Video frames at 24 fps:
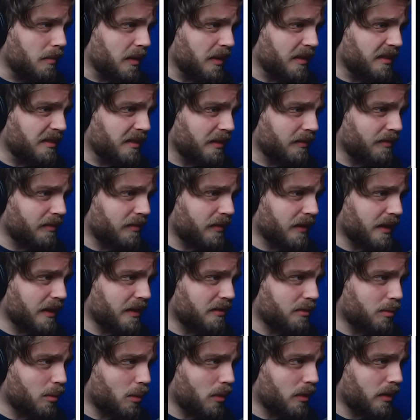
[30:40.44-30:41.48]
but something
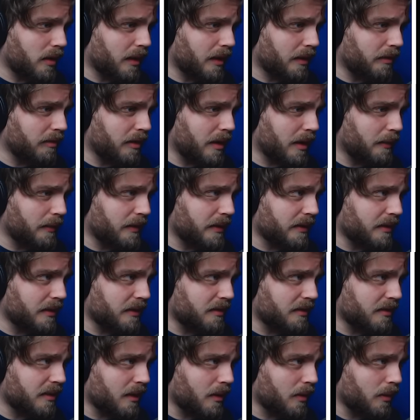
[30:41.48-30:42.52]
is walking around in
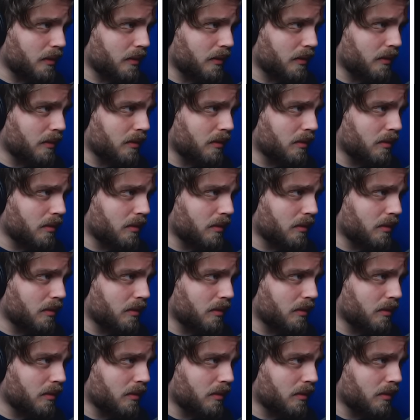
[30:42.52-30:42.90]
the snow.